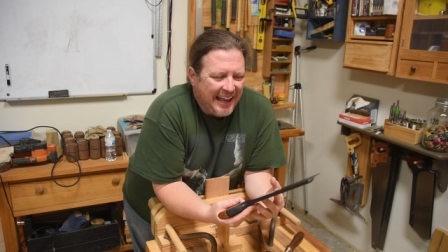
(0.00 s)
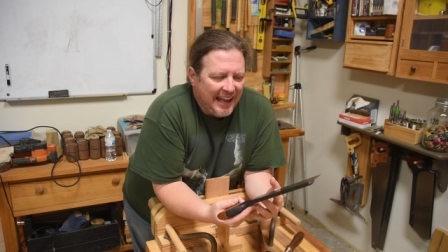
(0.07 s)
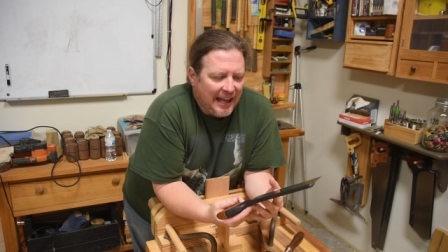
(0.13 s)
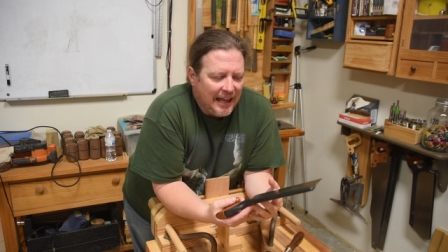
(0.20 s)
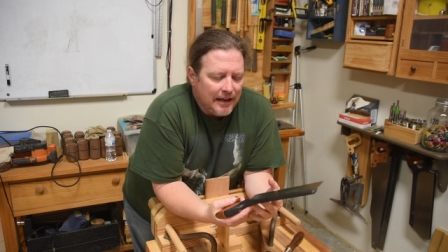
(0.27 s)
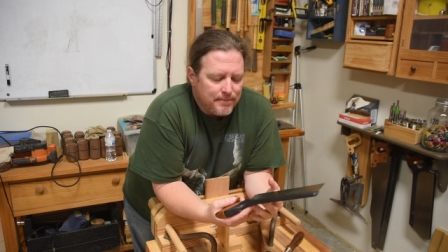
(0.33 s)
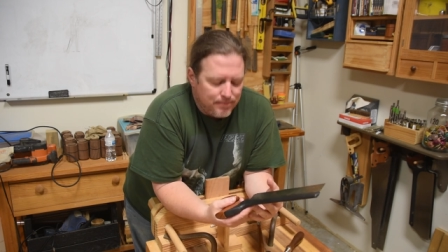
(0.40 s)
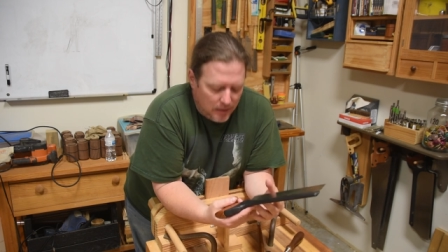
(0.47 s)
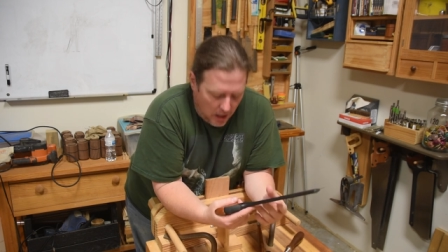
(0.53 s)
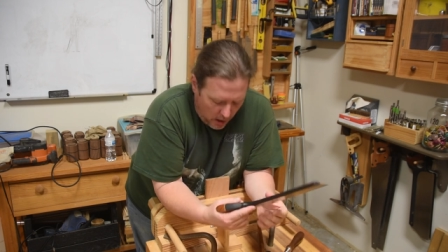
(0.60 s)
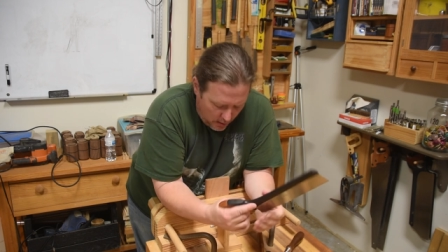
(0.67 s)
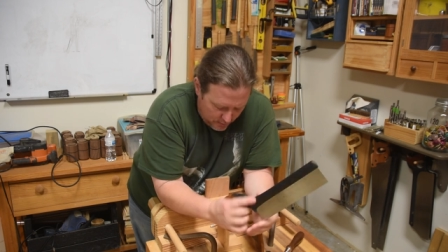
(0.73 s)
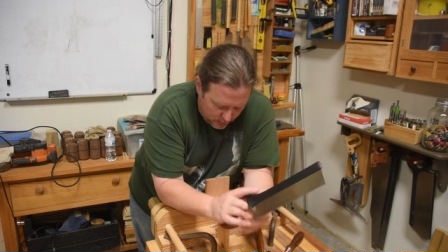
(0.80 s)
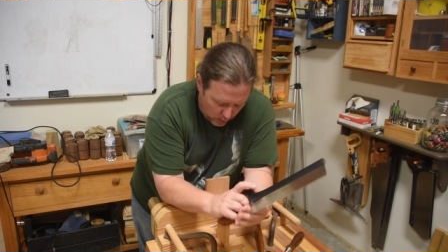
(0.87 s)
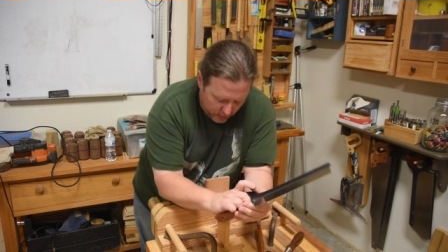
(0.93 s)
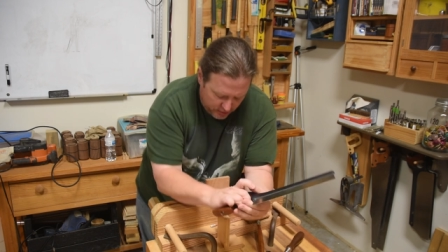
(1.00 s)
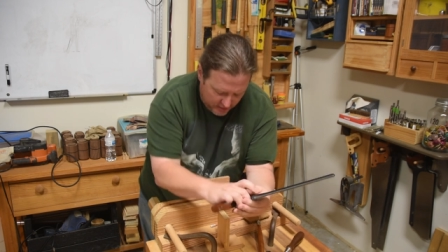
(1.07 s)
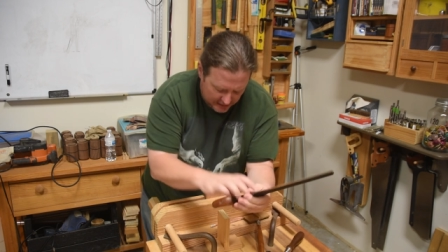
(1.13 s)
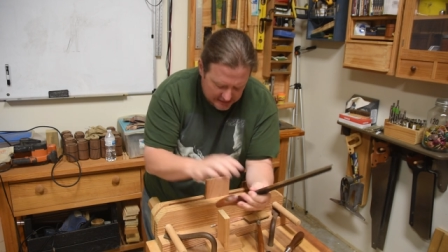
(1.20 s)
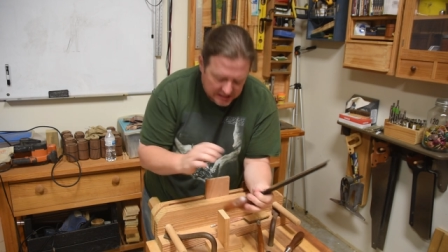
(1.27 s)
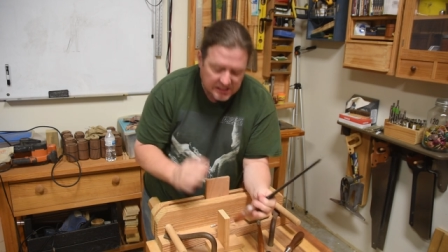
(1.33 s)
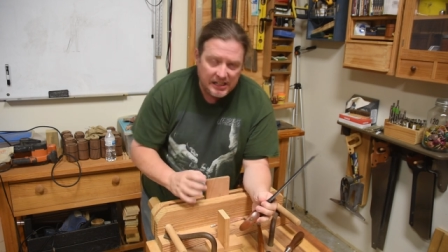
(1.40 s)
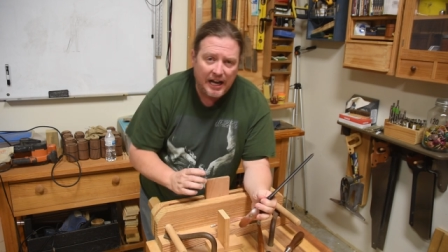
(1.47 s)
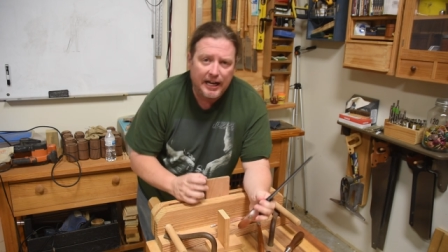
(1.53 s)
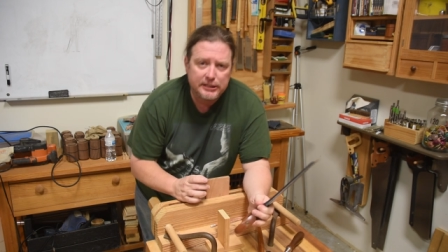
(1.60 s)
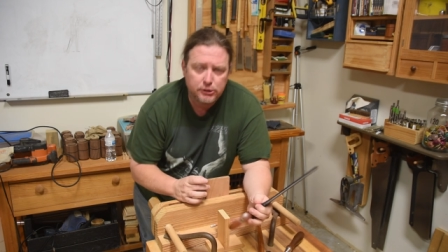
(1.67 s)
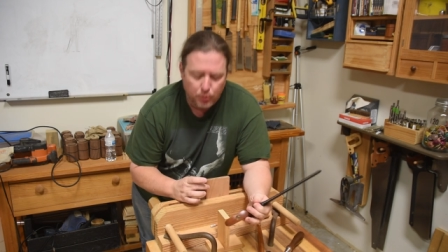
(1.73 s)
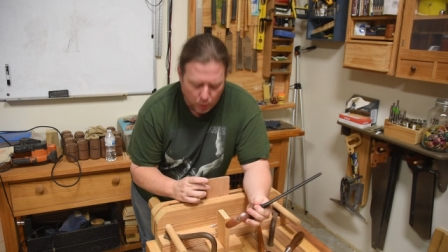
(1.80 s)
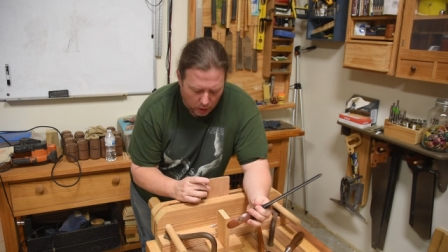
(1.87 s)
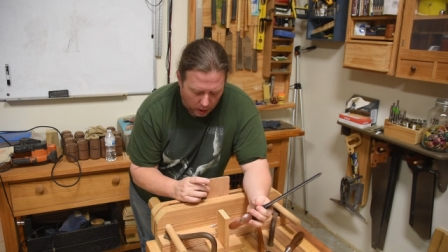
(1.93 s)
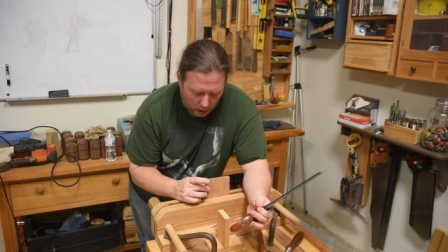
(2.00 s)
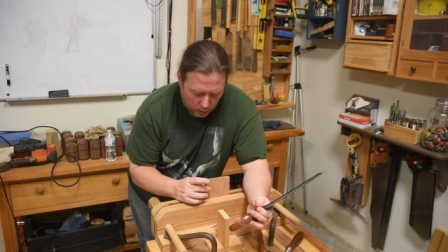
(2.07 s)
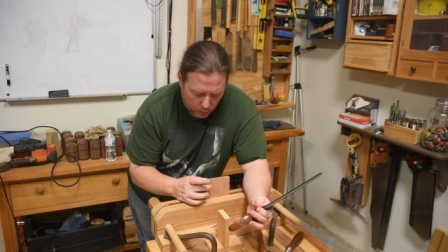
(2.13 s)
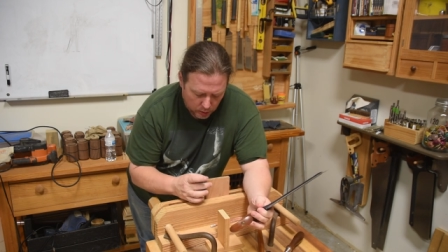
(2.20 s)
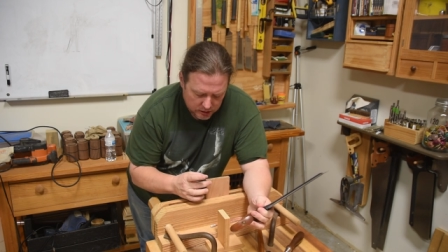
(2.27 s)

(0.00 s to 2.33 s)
and for this size work,